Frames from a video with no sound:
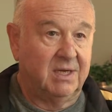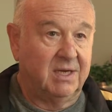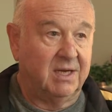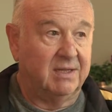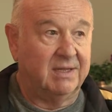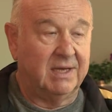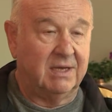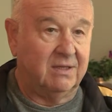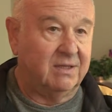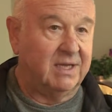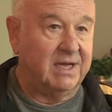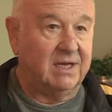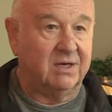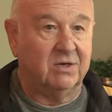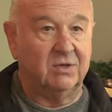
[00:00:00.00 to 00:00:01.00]
And
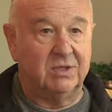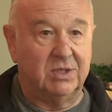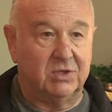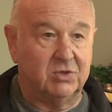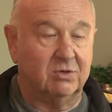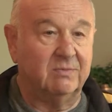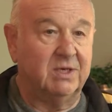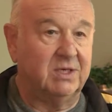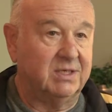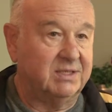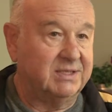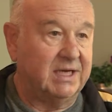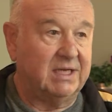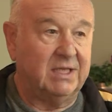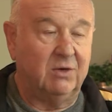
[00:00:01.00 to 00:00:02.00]
that could determine
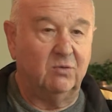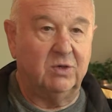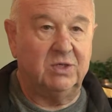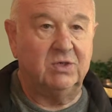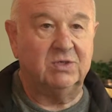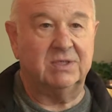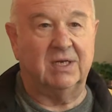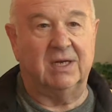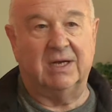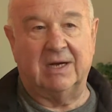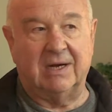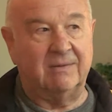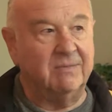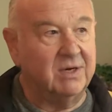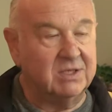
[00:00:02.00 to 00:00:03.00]
exactly what you said.
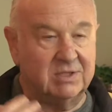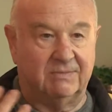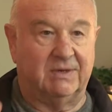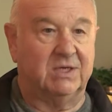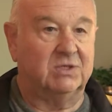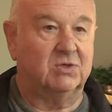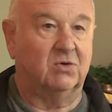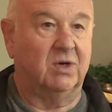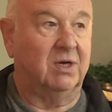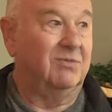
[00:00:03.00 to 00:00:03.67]
How much am I snoring?